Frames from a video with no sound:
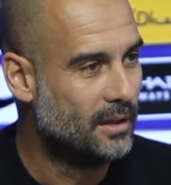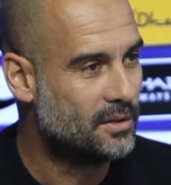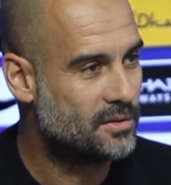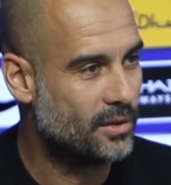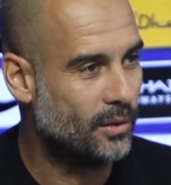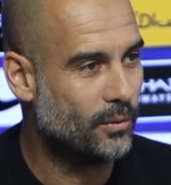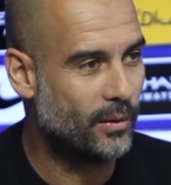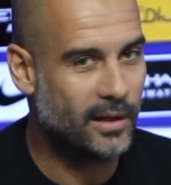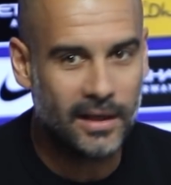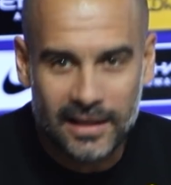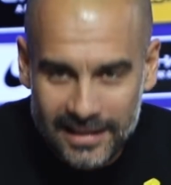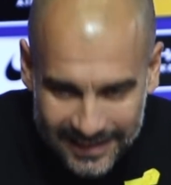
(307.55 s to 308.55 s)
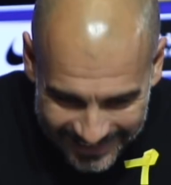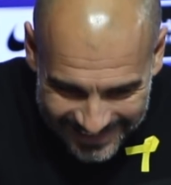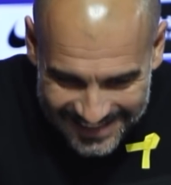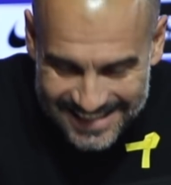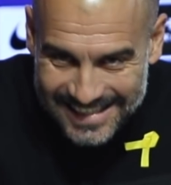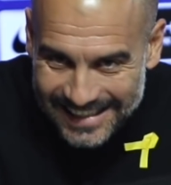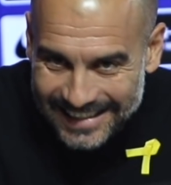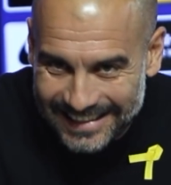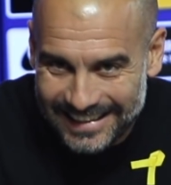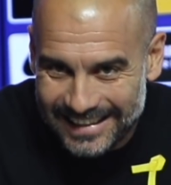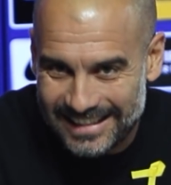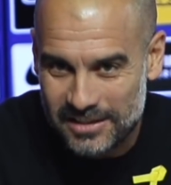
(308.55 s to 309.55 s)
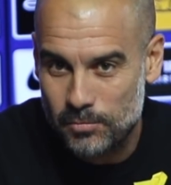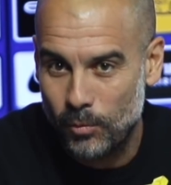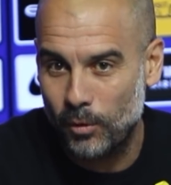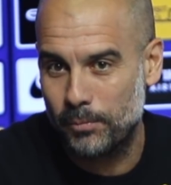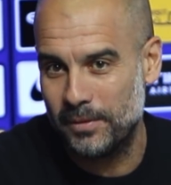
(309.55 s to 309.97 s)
So in this small